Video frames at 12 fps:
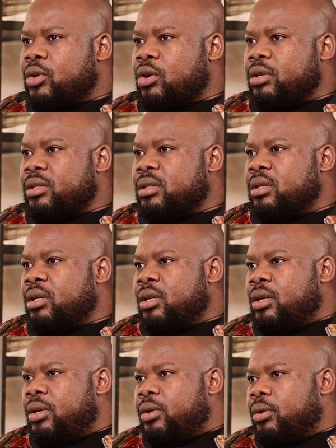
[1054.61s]
because
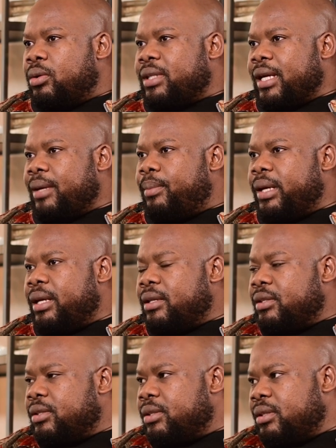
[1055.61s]
mm-hmm. your
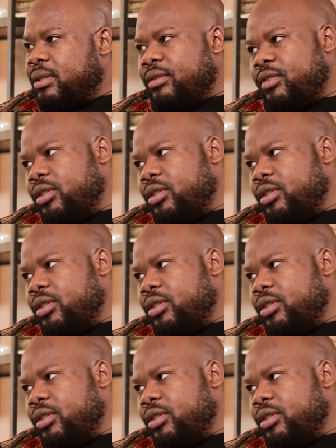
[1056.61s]
Durbans,